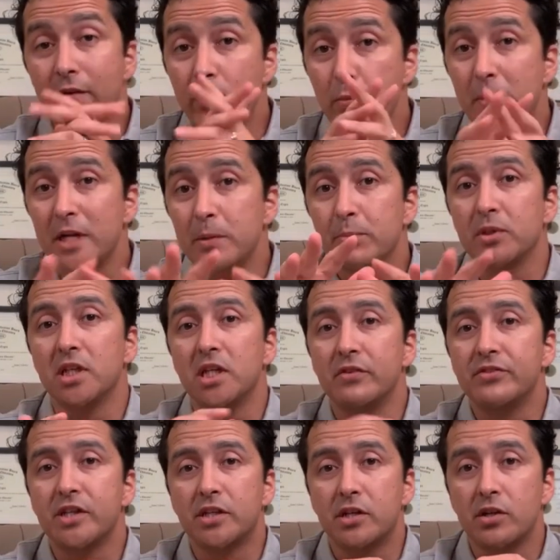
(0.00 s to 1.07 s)
Everybody
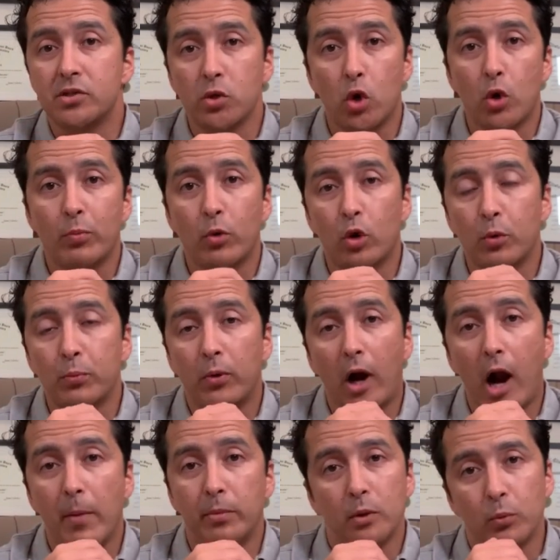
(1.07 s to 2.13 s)
believes that there's a hormonal
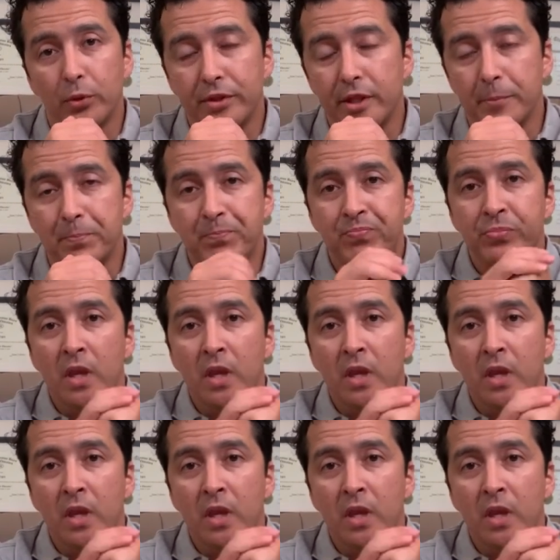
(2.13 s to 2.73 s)
problem with them.